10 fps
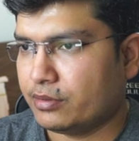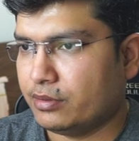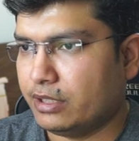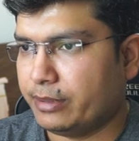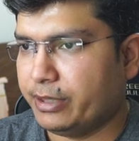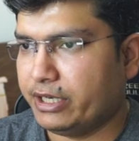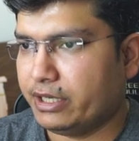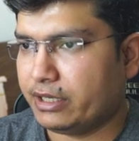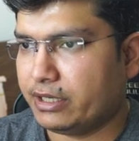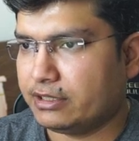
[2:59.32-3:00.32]
let me
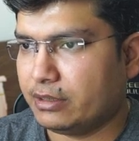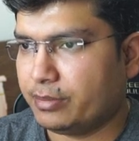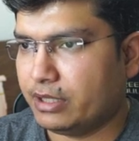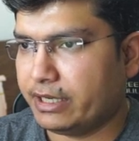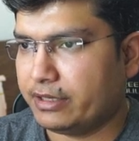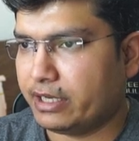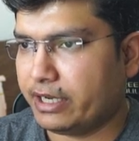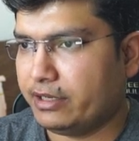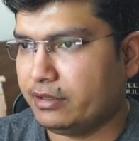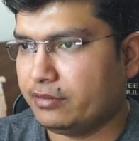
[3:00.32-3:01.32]
take an example like
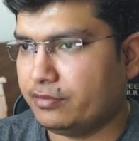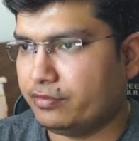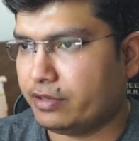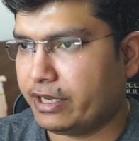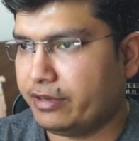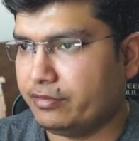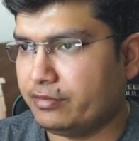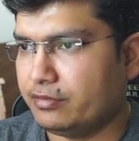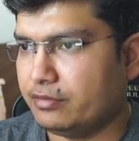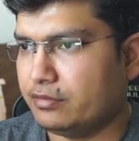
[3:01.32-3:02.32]
9, 5,
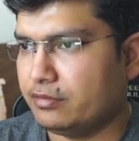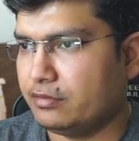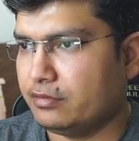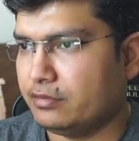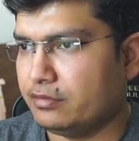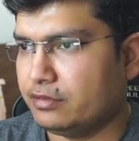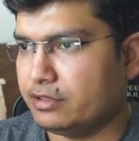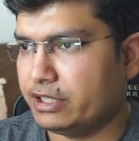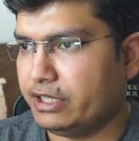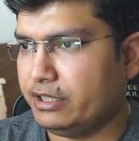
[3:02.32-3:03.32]

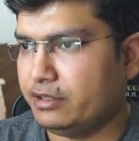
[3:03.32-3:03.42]
3,